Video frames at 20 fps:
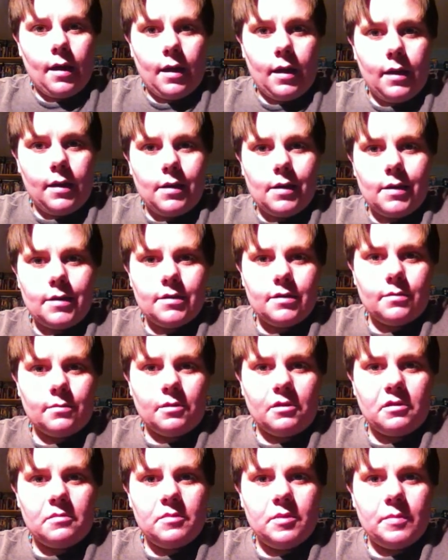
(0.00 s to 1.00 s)
Hey guys,
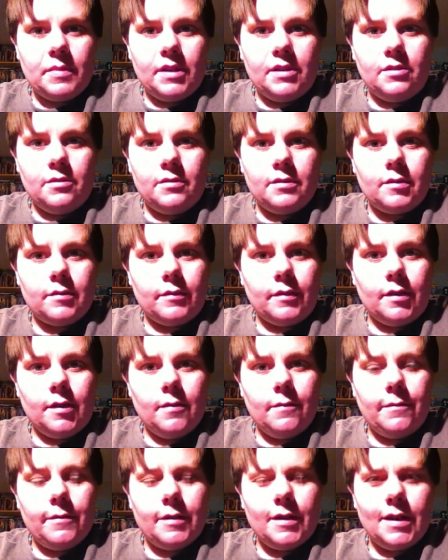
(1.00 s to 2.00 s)
welcome to my newest
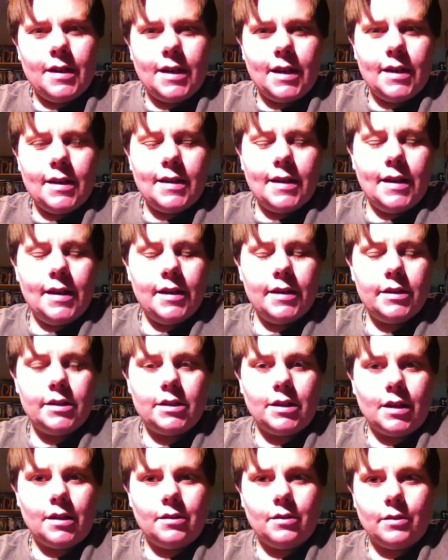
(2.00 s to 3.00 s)
video for today,
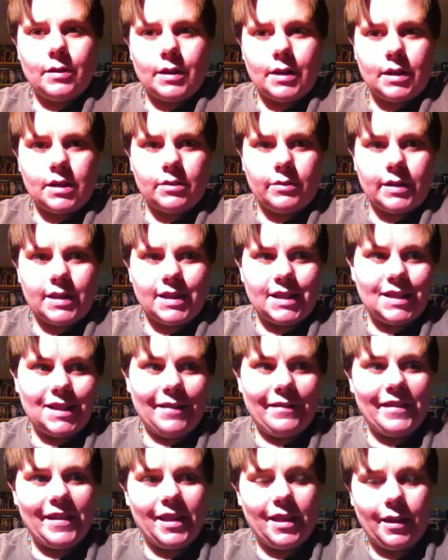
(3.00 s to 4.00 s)
January
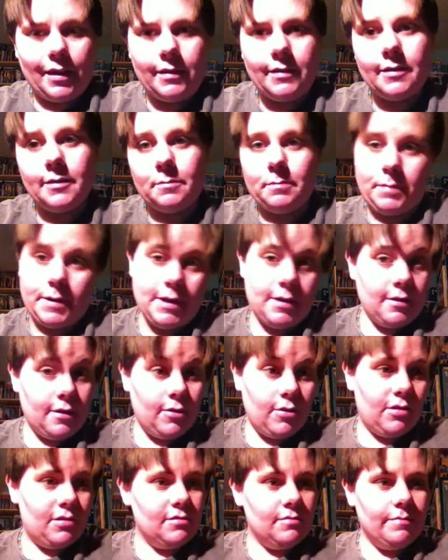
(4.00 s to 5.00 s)
27th. It's
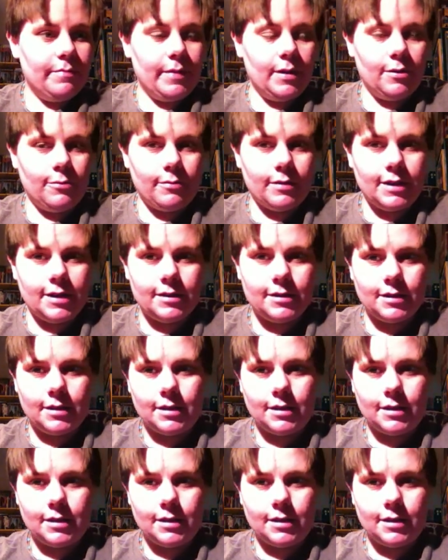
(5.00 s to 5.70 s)
been a while